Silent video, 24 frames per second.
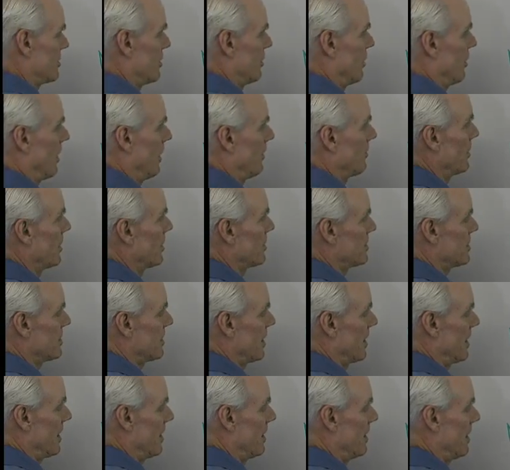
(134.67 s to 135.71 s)
So I'm going to
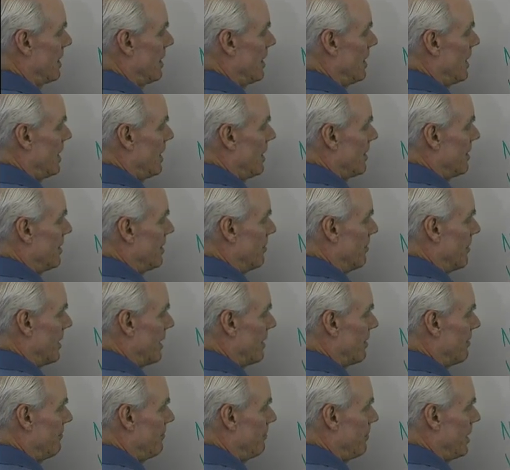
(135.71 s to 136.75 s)
say the
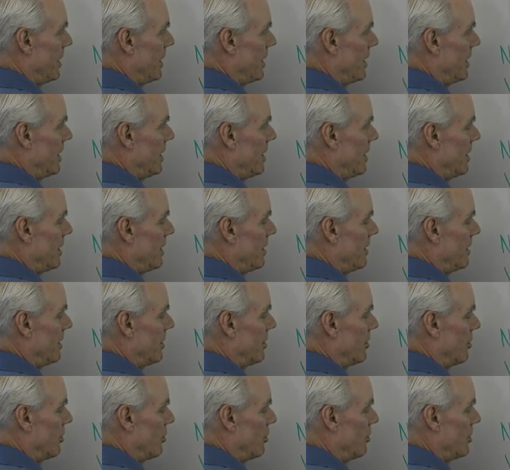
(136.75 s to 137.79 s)
amount of money
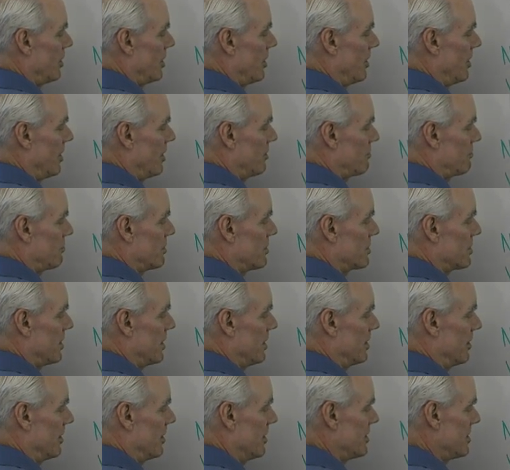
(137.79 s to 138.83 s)
earned in interest
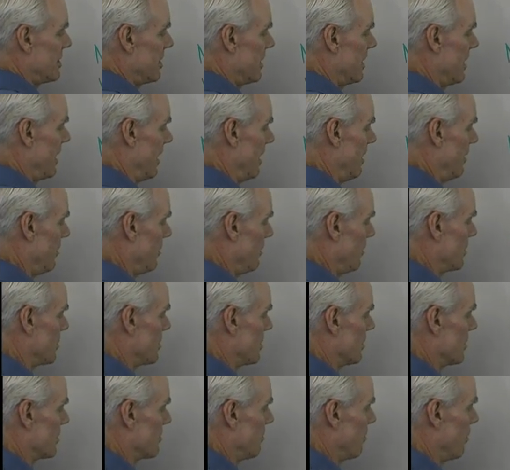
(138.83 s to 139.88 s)
in this account, which
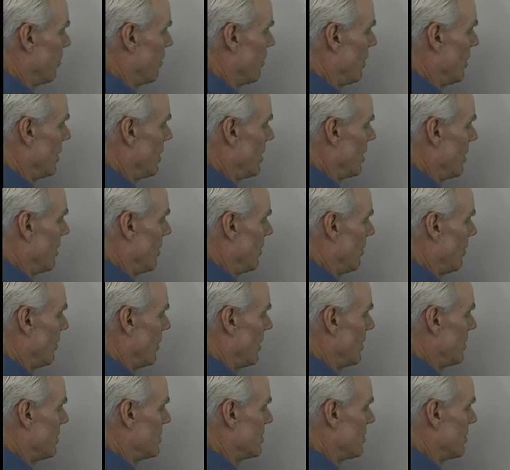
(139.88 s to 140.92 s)
is
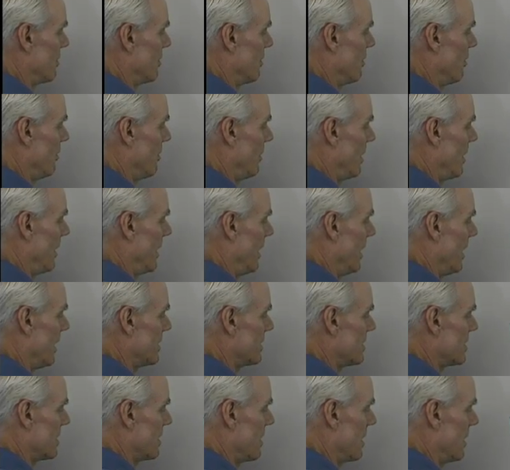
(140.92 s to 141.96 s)
0.10x,
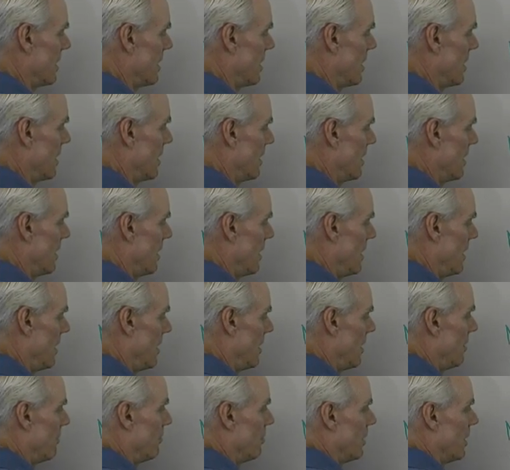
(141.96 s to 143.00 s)

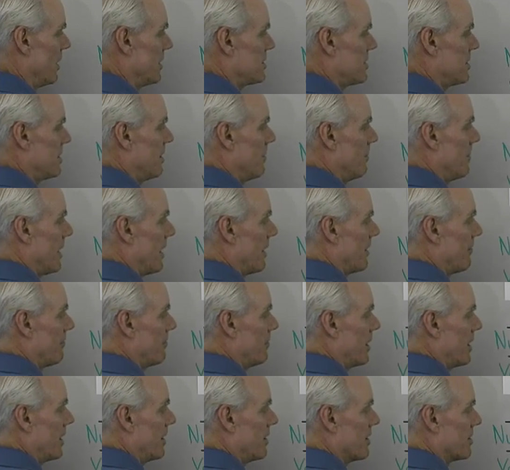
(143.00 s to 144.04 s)
plus the amount of
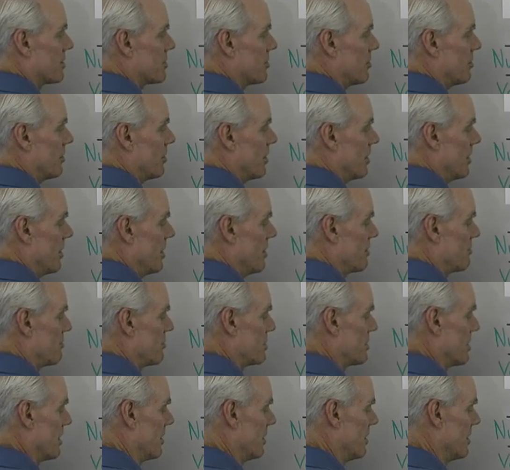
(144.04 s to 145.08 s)
money that's earned in
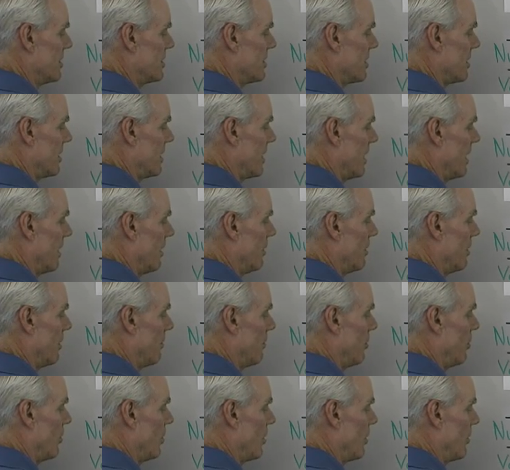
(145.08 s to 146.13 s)
interest in this account,
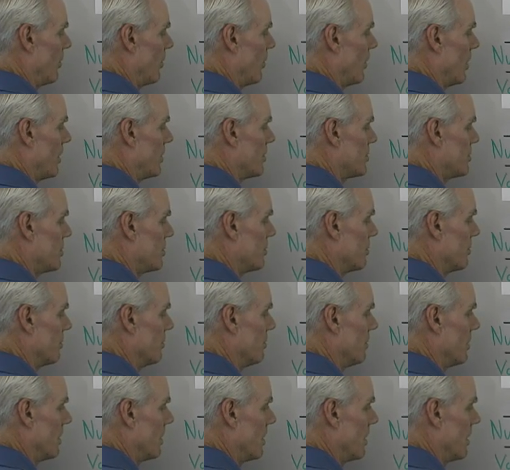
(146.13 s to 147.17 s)

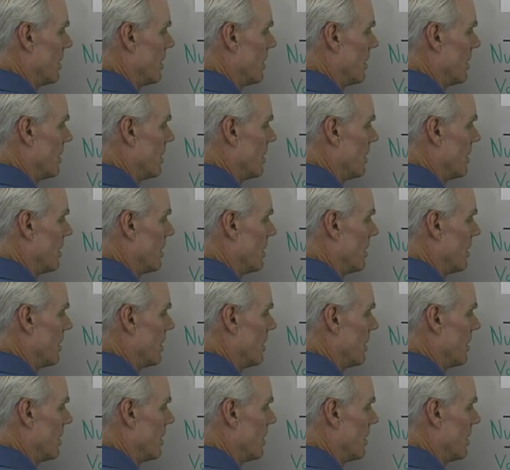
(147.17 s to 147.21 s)
0.12